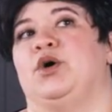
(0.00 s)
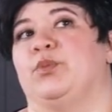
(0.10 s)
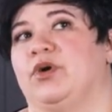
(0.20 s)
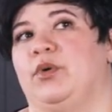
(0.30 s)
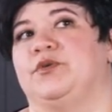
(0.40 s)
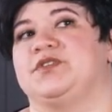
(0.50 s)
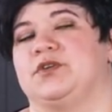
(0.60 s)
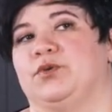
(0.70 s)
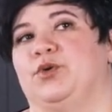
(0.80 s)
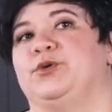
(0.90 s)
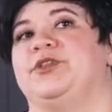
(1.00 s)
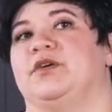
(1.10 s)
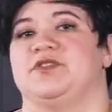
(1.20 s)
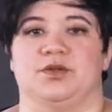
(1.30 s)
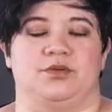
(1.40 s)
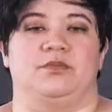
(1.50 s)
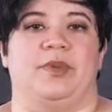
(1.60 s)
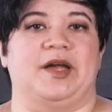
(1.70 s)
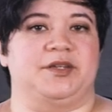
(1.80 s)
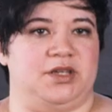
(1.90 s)
promotes the growth of certain
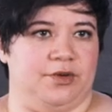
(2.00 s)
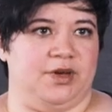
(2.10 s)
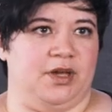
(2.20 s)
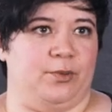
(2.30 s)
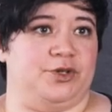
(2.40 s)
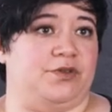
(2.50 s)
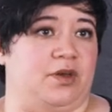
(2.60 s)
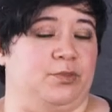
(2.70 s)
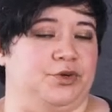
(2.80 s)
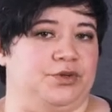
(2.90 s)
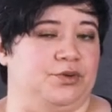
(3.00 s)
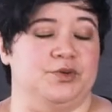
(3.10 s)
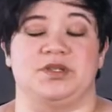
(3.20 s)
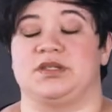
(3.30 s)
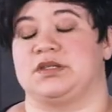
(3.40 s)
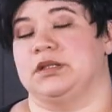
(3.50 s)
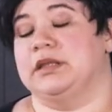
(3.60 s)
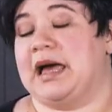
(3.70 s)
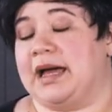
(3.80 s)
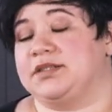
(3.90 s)
bacteria, which then produce
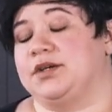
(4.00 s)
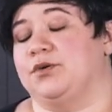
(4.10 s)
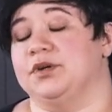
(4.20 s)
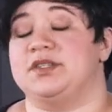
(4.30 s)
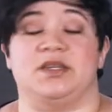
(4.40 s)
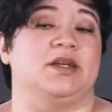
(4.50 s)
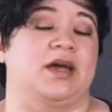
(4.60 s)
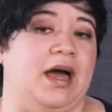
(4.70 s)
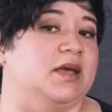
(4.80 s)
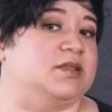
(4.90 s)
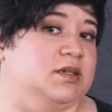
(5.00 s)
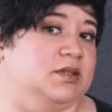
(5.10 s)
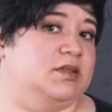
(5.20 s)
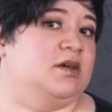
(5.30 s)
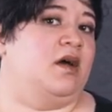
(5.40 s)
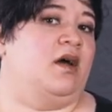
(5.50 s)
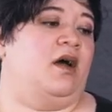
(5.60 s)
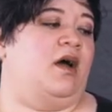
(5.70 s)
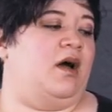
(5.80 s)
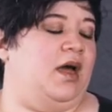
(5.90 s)
lactic or acetic acids.
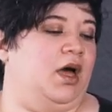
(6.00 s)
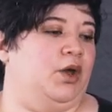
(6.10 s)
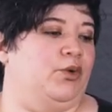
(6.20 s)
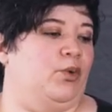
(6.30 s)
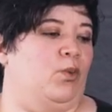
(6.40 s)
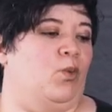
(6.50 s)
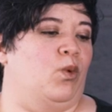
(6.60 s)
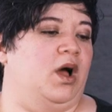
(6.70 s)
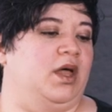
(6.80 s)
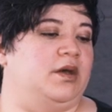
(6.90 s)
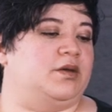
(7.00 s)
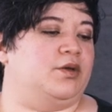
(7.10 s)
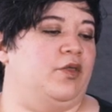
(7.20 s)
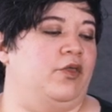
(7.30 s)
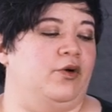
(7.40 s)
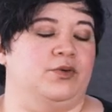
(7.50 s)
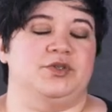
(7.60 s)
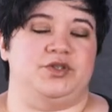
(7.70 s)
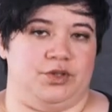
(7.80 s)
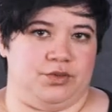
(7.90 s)
And what
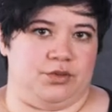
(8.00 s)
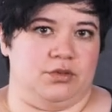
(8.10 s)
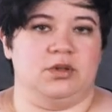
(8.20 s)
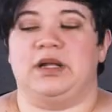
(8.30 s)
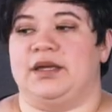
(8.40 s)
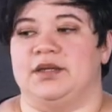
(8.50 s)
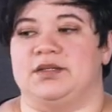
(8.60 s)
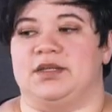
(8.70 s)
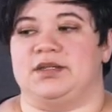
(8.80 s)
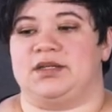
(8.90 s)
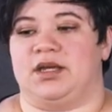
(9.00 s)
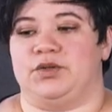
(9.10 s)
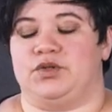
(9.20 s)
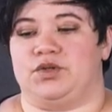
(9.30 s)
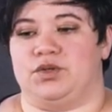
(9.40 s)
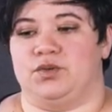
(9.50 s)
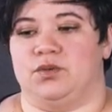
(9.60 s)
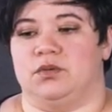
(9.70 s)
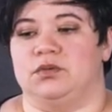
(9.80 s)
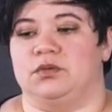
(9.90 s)
those do is they tend
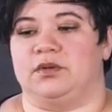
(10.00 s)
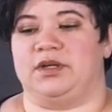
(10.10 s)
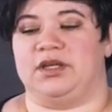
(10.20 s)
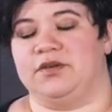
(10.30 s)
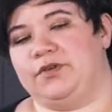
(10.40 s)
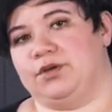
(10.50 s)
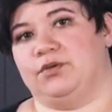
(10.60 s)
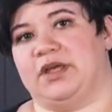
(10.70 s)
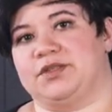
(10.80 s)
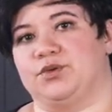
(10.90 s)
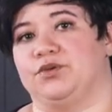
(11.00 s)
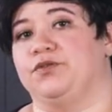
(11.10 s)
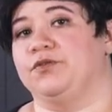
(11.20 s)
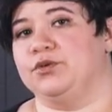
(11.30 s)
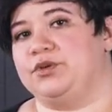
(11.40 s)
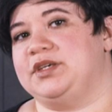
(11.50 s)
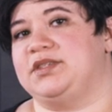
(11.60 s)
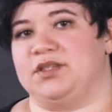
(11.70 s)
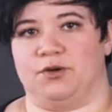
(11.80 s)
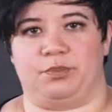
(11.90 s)
to give you that sort of fruity,
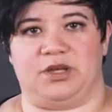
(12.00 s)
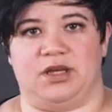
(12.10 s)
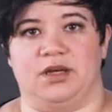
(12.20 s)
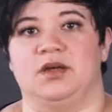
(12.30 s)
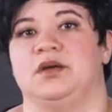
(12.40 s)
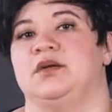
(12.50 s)
syrupy,